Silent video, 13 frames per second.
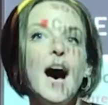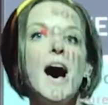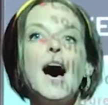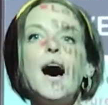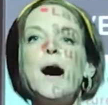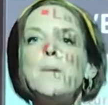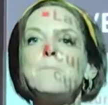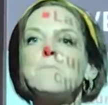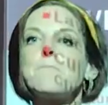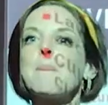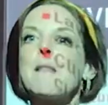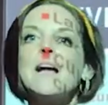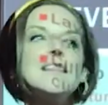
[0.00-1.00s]

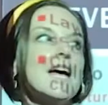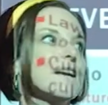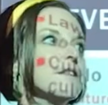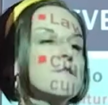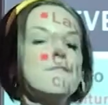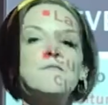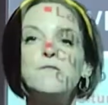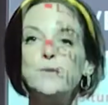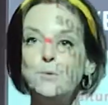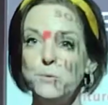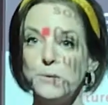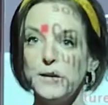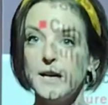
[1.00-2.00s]
A lot of the
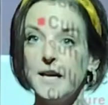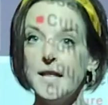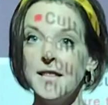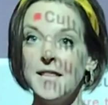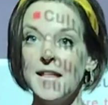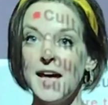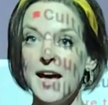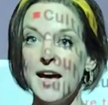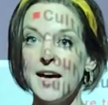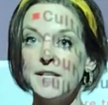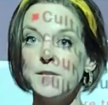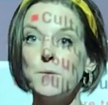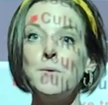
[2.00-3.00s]
food
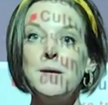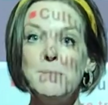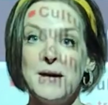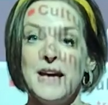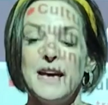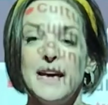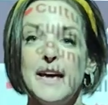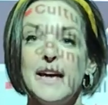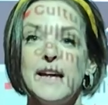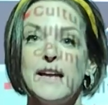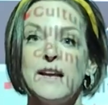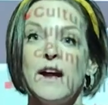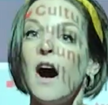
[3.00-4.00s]
that we make
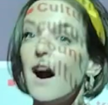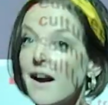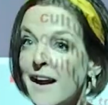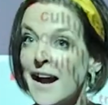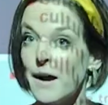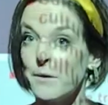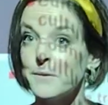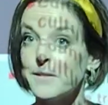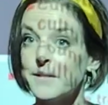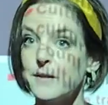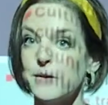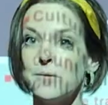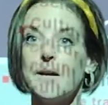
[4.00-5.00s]
in our house,
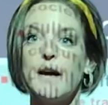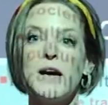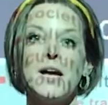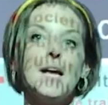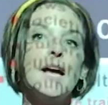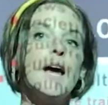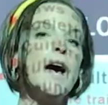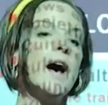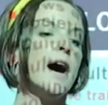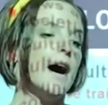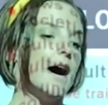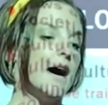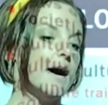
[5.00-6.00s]
okay,
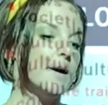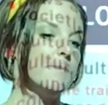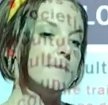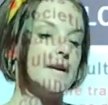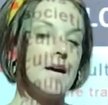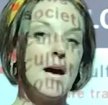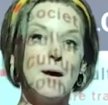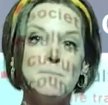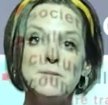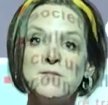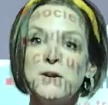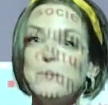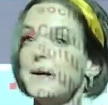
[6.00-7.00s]
comes
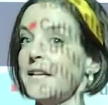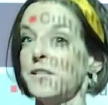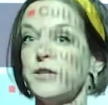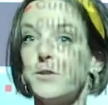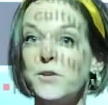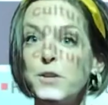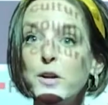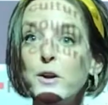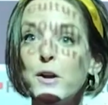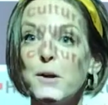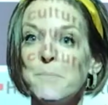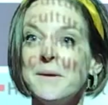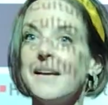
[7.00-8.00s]
from Eastern
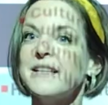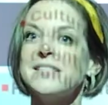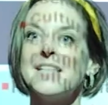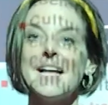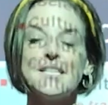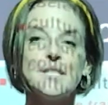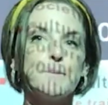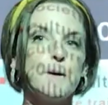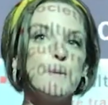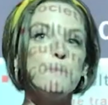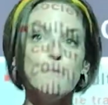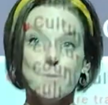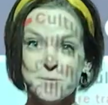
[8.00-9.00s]
Europe because that's where
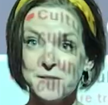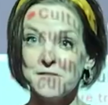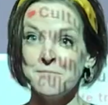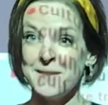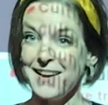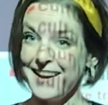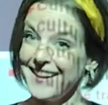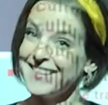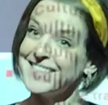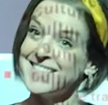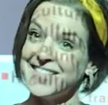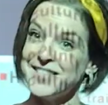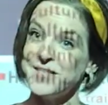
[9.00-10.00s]
most of my
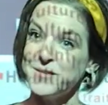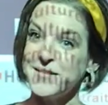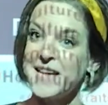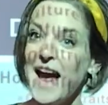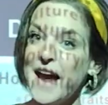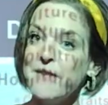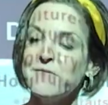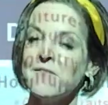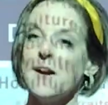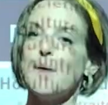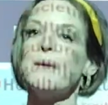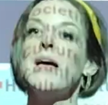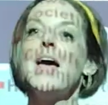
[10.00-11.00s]
ancestors came
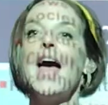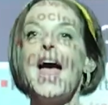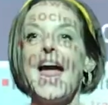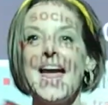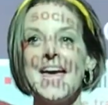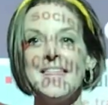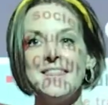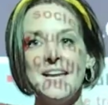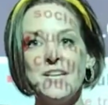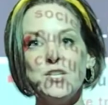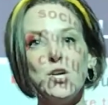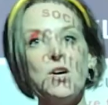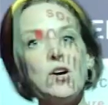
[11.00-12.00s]
from, and they
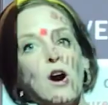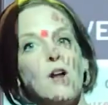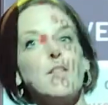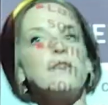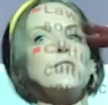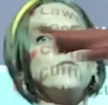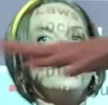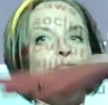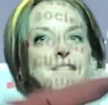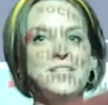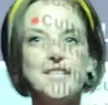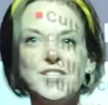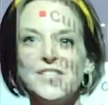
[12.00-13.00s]
took all their
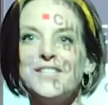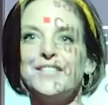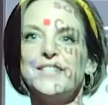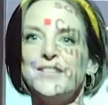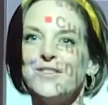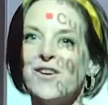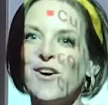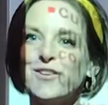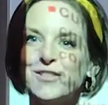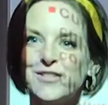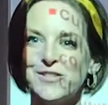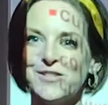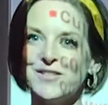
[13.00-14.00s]
traditions and
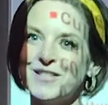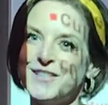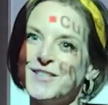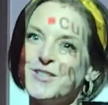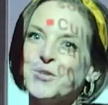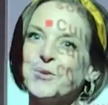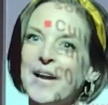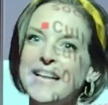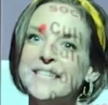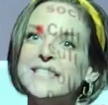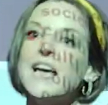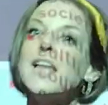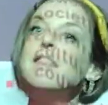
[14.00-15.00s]
cultures and
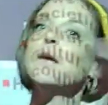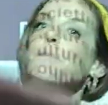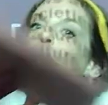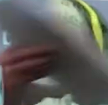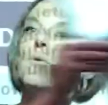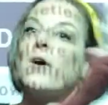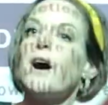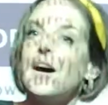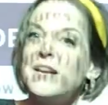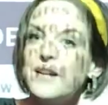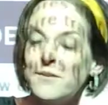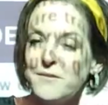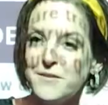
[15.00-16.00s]
traits and they brought
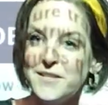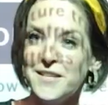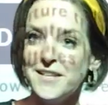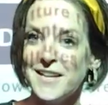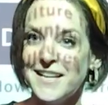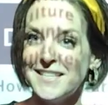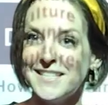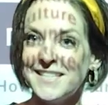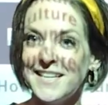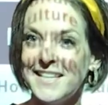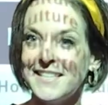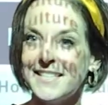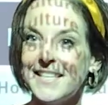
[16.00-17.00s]
it over to the United
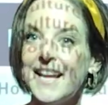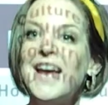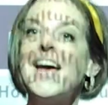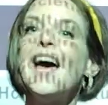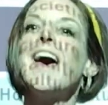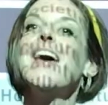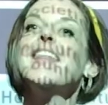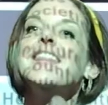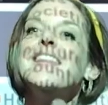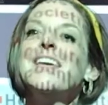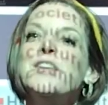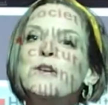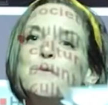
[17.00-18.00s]
States. And
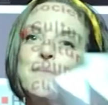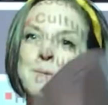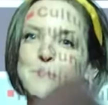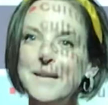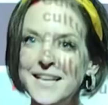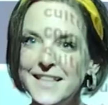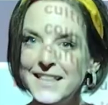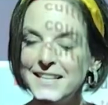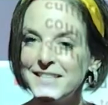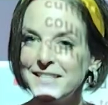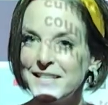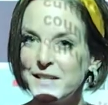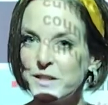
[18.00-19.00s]
then you repeat these
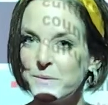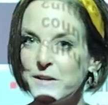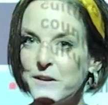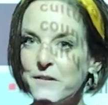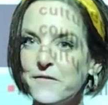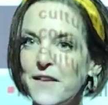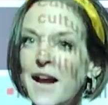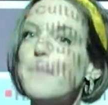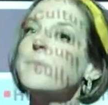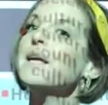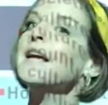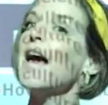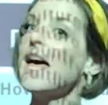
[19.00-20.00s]
things with your
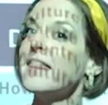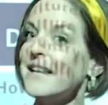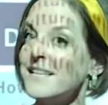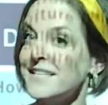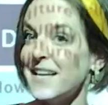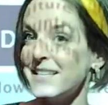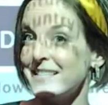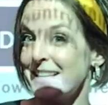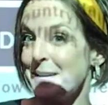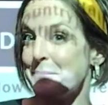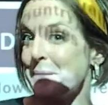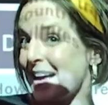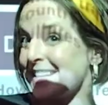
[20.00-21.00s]
family and they tend to get
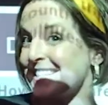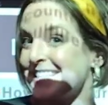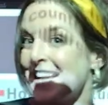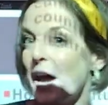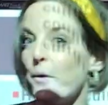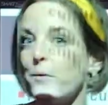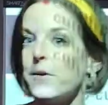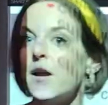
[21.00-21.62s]
passed down.